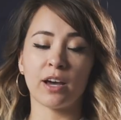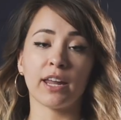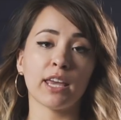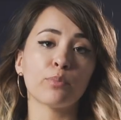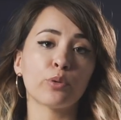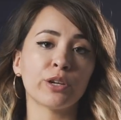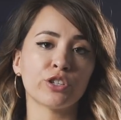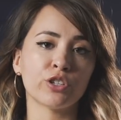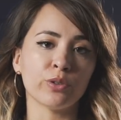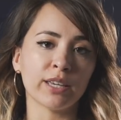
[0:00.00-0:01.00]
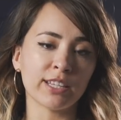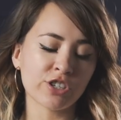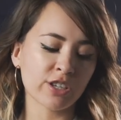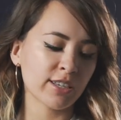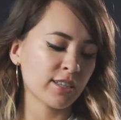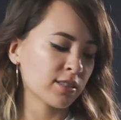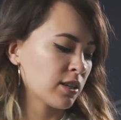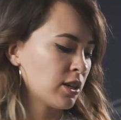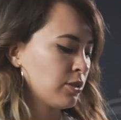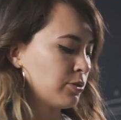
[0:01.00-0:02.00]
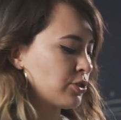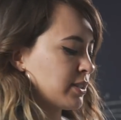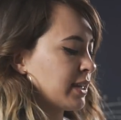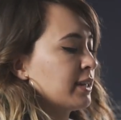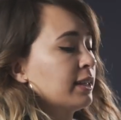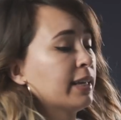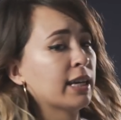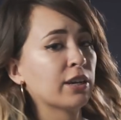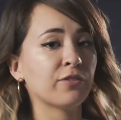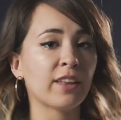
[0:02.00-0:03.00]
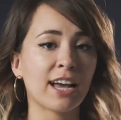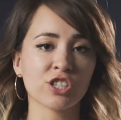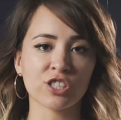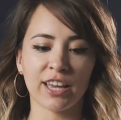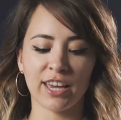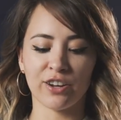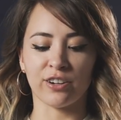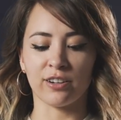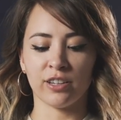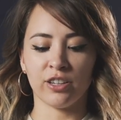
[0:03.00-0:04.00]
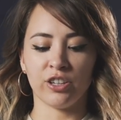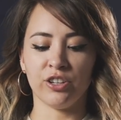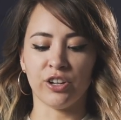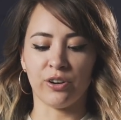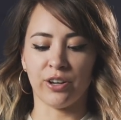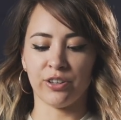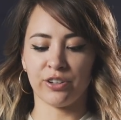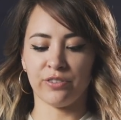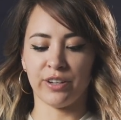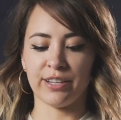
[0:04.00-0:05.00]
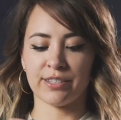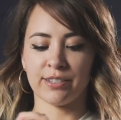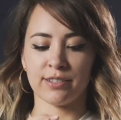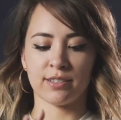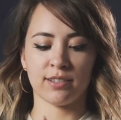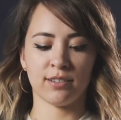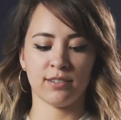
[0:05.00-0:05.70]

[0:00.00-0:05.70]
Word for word: about 8.2 inches, which is kind of like a flashlight or, you know, other devices